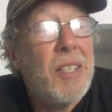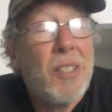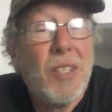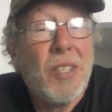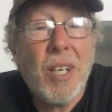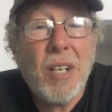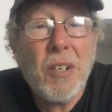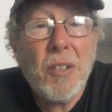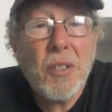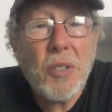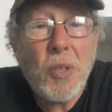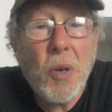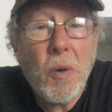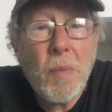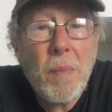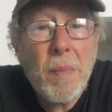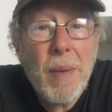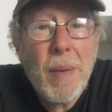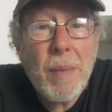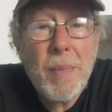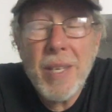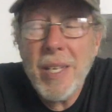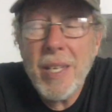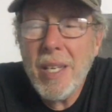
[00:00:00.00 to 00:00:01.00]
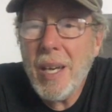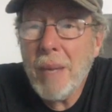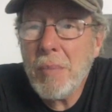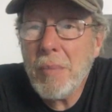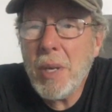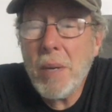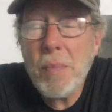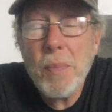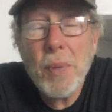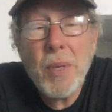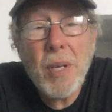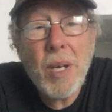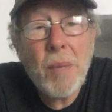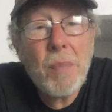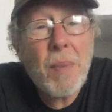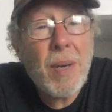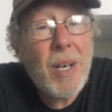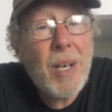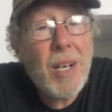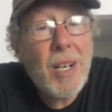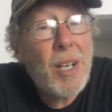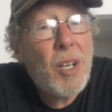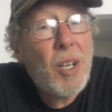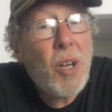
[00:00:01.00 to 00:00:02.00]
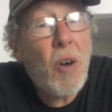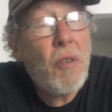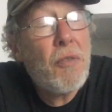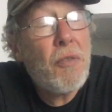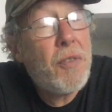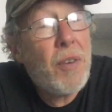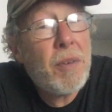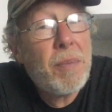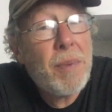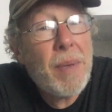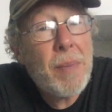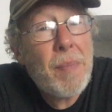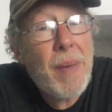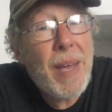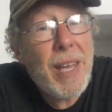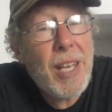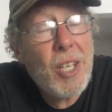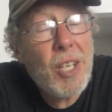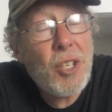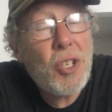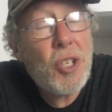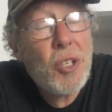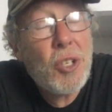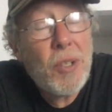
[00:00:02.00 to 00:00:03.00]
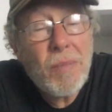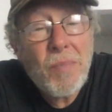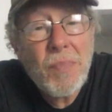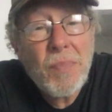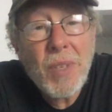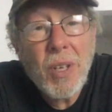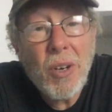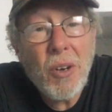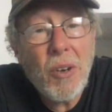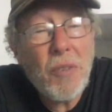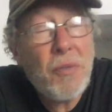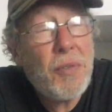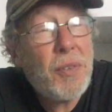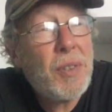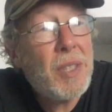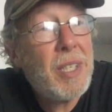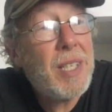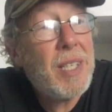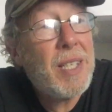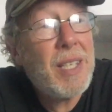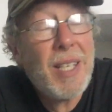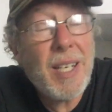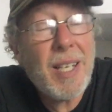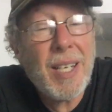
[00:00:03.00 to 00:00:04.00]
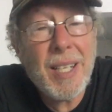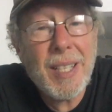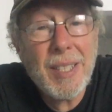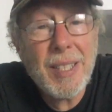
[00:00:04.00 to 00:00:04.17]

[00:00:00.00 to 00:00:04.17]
So I was hoping maybe I'm going to put up a GoFundMe page. Hopefully,